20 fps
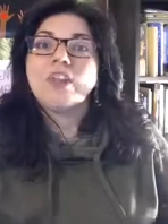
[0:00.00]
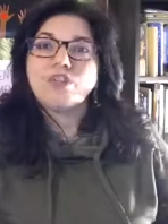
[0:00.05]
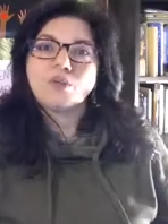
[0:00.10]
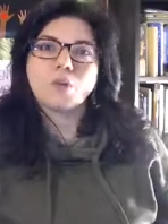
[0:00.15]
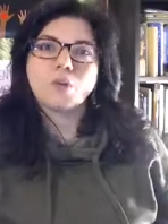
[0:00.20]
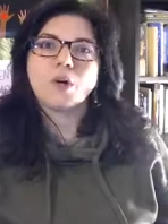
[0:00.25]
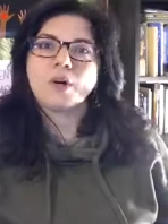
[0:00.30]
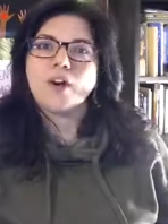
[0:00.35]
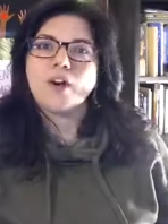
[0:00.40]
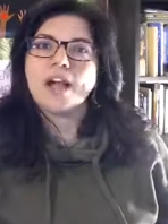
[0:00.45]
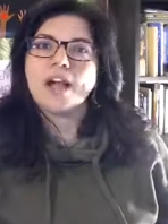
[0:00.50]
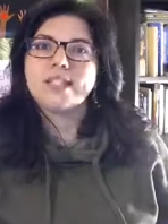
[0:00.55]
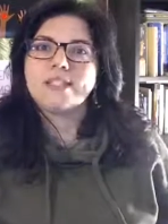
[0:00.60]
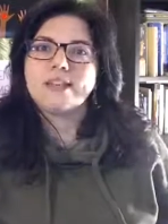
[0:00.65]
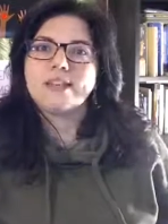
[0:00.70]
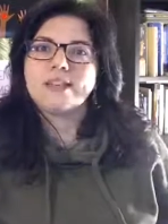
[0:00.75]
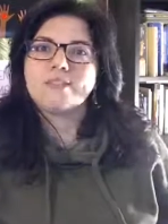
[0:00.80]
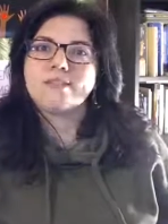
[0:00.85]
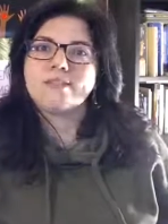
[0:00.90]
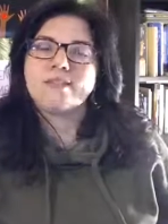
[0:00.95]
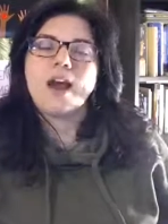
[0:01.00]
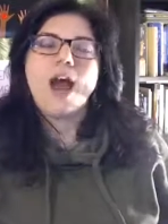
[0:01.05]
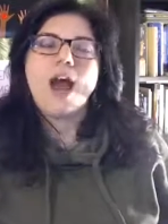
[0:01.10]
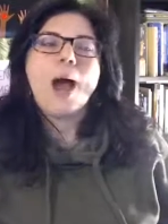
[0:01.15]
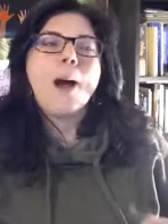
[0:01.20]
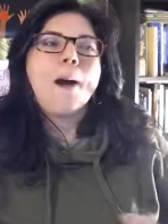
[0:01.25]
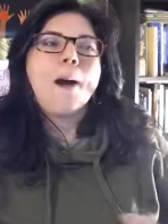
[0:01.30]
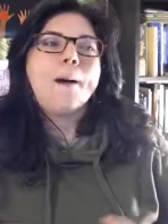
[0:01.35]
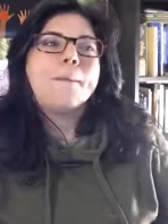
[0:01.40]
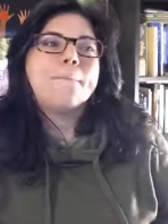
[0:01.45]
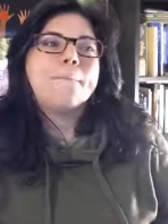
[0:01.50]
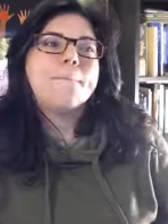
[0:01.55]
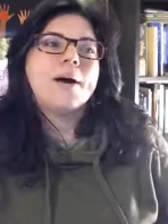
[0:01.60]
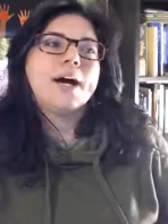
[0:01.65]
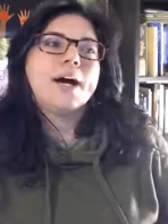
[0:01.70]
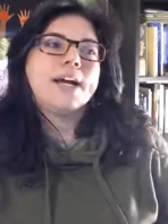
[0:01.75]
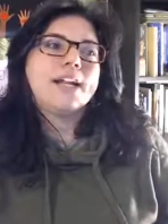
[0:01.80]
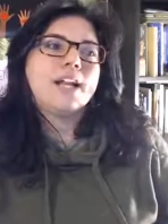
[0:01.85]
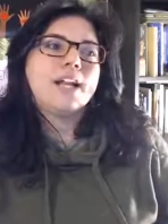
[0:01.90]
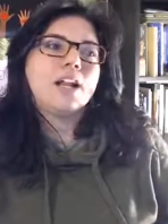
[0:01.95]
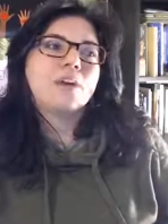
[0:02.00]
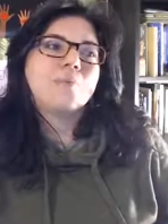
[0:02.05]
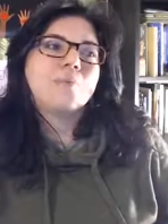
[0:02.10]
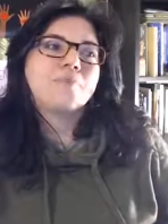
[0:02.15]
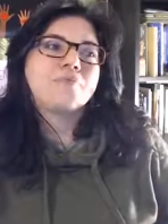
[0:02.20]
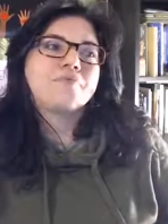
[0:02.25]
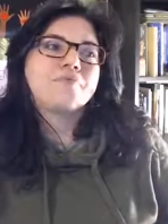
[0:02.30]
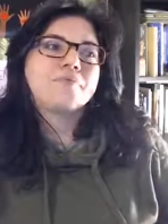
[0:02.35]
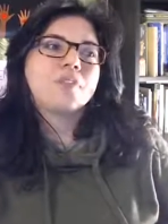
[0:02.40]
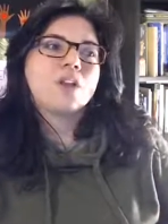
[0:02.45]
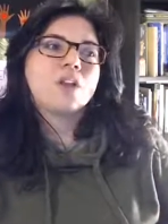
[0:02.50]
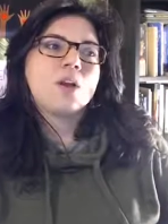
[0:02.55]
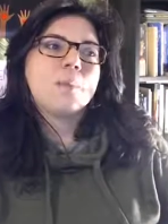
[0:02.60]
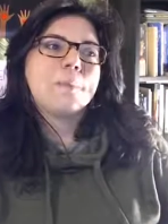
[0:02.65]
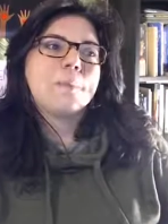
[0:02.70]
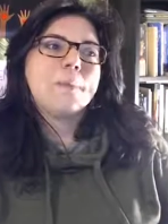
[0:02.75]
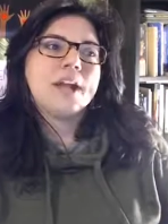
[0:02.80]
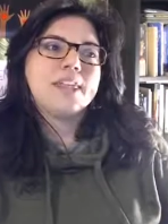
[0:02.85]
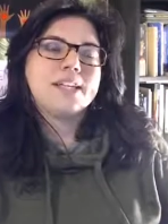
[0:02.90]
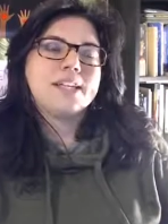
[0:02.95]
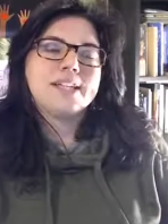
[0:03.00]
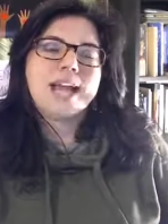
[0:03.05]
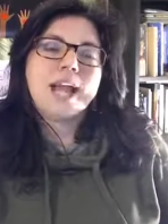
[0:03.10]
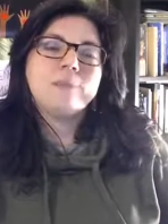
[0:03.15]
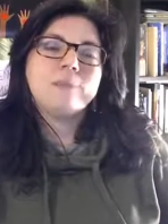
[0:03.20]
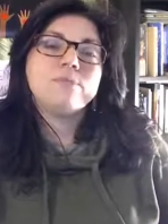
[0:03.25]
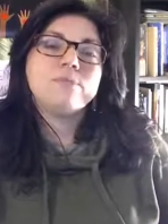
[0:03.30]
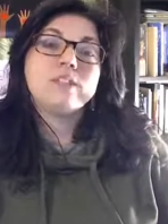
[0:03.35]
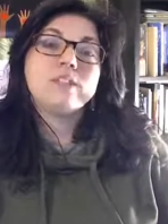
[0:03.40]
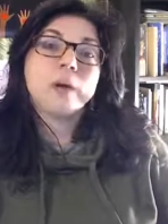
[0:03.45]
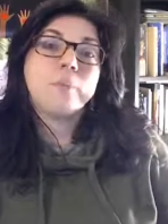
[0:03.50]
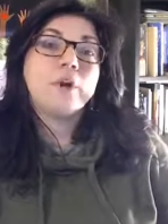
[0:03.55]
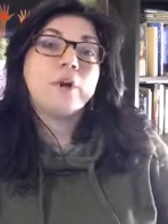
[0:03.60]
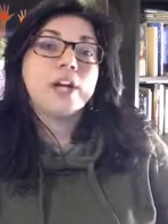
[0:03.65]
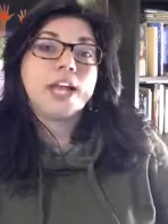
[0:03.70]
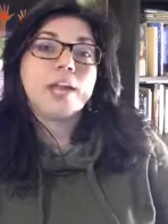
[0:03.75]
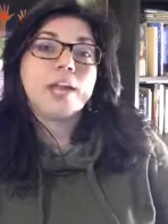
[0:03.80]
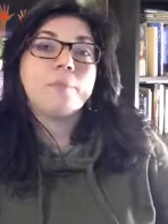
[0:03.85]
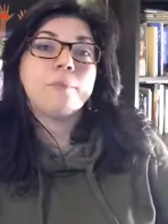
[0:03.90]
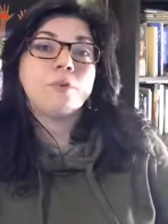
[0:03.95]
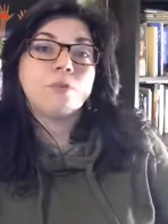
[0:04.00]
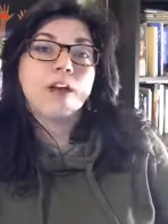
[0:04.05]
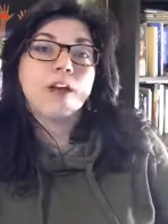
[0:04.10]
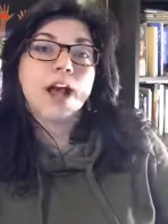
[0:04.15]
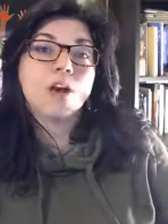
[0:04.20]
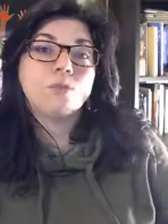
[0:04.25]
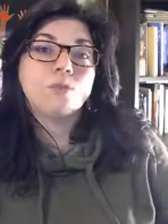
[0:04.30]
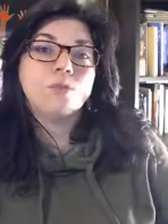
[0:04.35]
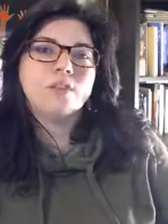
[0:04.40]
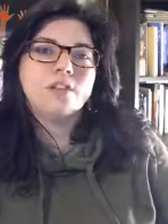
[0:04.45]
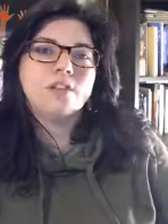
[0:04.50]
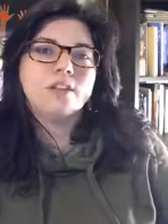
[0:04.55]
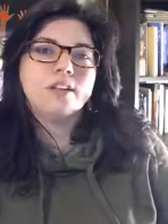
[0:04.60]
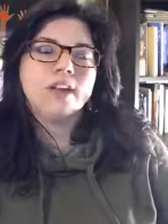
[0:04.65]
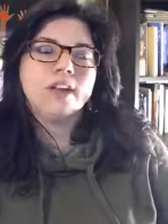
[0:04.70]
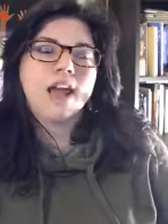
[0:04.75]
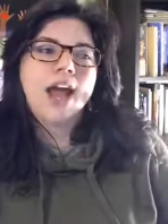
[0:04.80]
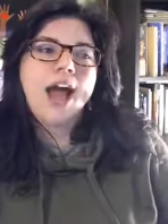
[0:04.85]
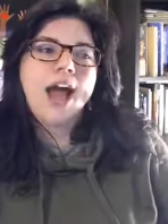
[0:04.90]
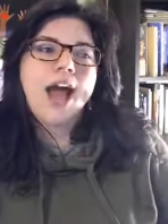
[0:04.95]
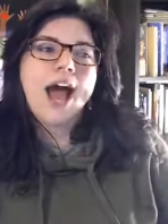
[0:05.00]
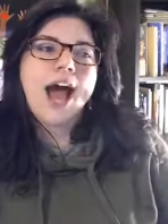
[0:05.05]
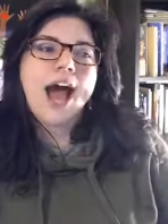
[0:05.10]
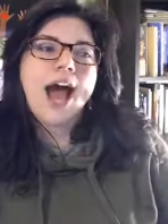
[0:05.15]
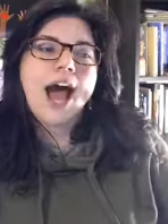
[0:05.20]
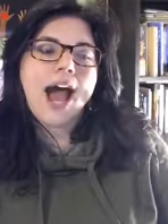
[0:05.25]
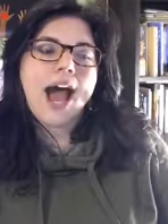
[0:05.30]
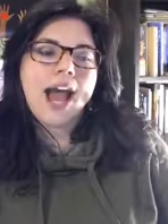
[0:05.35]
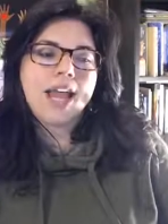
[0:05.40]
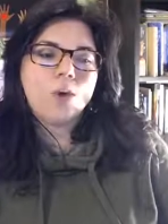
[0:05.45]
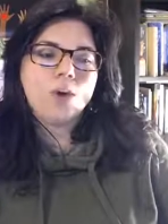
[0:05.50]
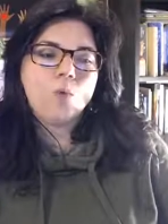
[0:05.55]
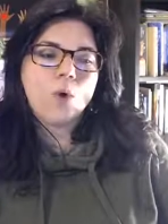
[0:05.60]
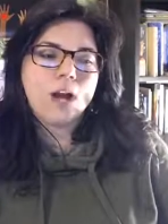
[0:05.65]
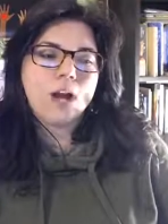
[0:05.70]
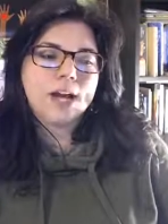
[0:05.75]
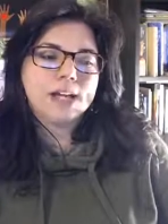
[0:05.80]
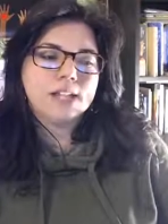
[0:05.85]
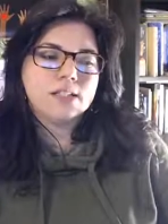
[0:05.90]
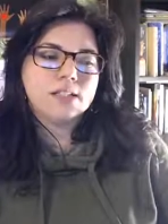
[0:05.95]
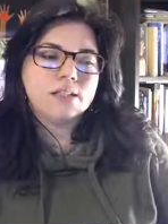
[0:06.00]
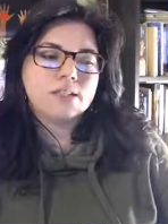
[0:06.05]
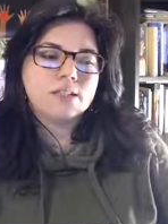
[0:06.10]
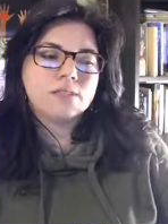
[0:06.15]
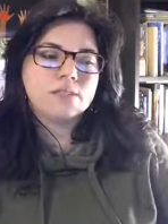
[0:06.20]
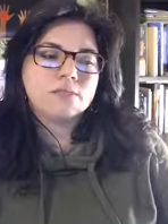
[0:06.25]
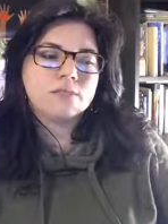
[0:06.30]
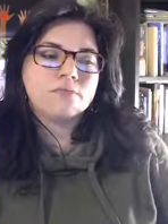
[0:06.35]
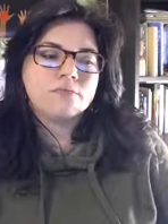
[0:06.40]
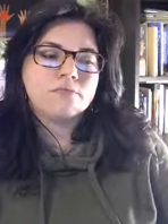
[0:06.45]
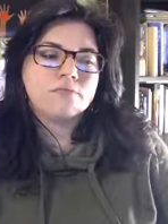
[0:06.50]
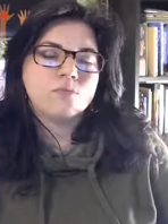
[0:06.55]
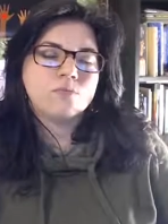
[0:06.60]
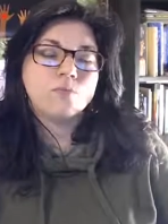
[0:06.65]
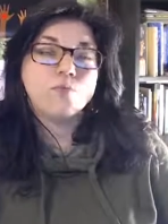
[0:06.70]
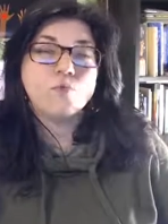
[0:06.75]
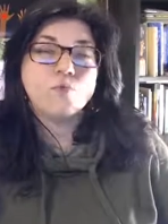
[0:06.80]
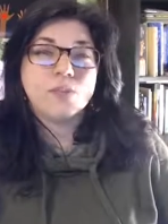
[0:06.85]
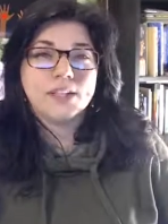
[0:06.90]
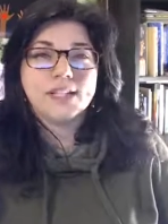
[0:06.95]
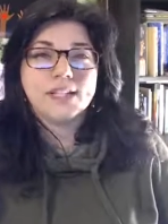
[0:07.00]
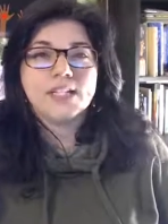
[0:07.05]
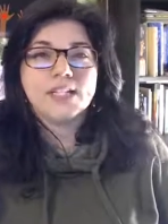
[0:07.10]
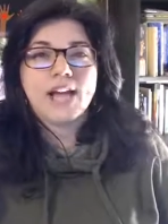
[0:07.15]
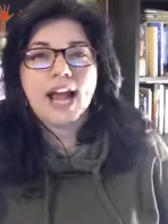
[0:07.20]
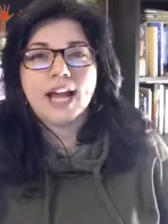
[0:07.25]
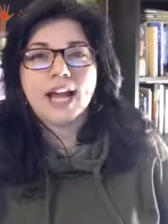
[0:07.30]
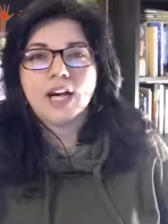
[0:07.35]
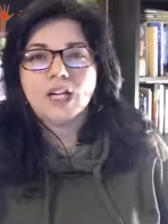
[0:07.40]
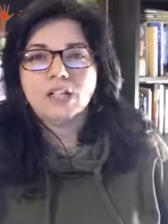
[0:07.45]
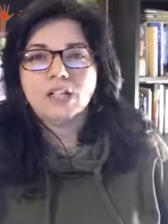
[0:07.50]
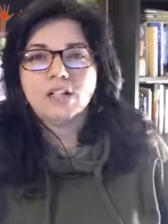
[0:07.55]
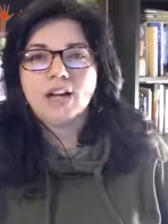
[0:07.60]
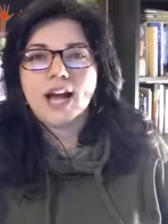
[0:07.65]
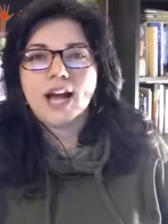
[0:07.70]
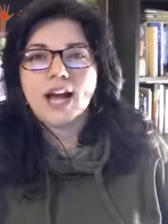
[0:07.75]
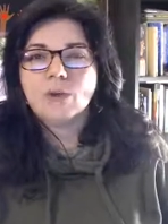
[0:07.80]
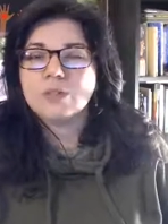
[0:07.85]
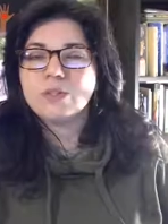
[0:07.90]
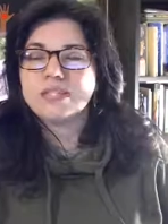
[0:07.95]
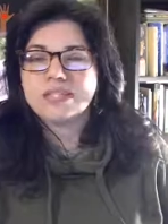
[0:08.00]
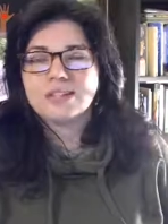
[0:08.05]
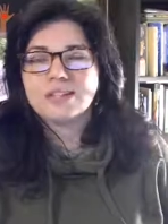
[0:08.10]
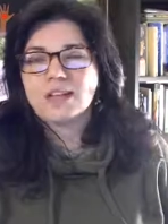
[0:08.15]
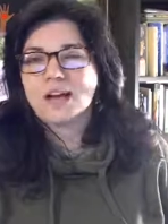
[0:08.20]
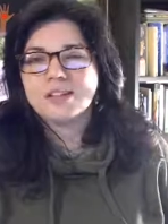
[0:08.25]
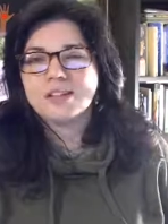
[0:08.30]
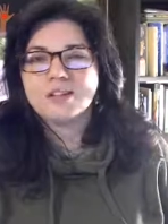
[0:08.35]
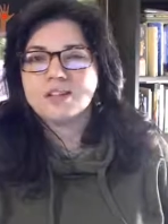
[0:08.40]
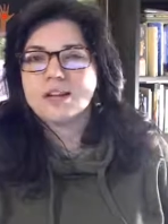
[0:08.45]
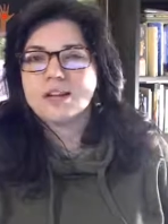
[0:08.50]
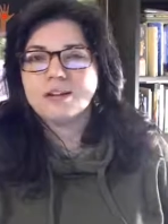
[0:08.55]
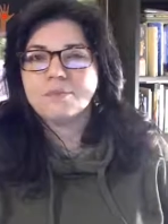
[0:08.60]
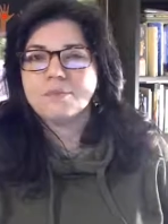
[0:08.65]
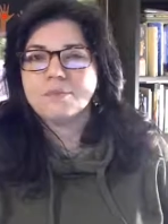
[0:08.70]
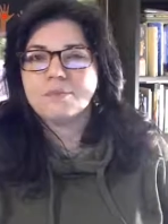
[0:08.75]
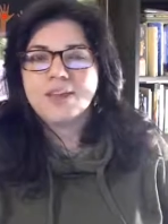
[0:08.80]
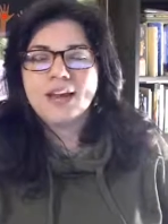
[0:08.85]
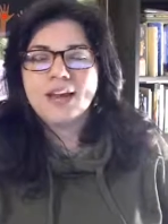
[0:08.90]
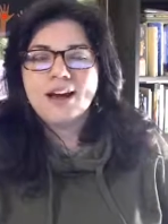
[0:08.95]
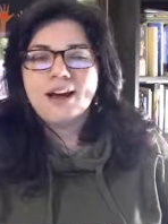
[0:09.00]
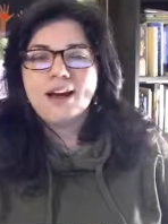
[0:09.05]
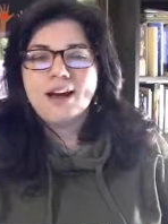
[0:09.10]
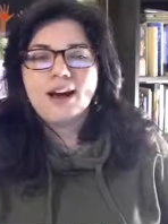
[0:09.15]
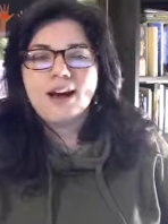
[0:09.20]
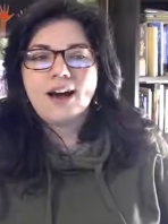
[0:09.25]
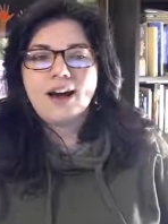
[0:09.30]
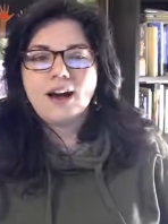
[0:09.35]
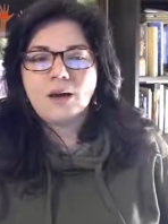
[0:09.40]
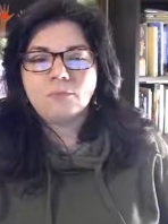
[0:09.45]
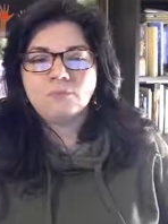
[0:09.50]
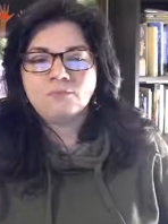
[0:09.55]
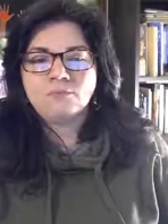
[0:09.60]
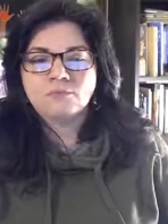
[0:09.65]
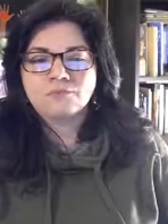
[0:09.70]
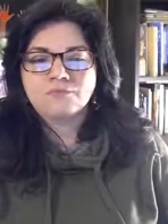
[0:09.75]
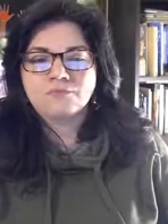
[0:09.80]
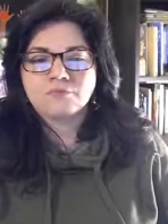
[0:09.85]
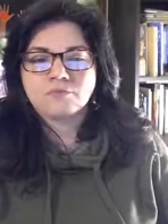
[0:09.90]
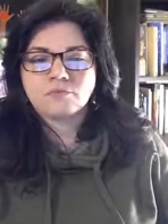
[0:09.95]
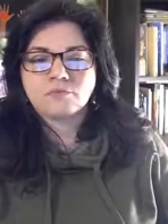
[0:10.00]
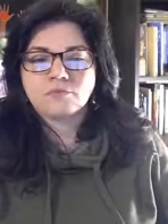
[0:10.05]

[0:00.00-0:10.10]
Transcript: get through a crisis. But by the time summer came around, I was really tired. I was exhausted. Um,